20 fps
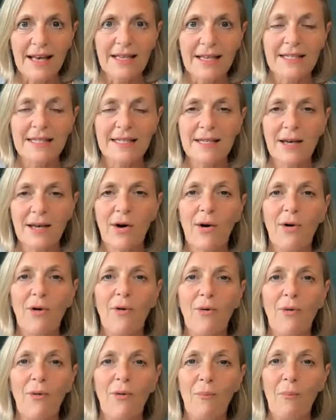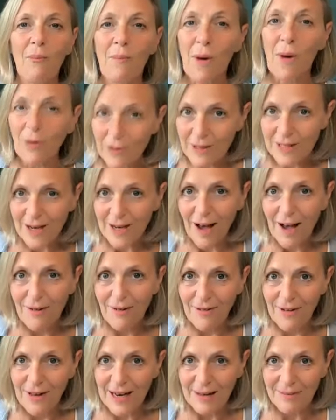So most
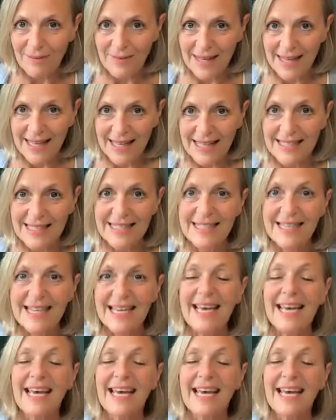often it means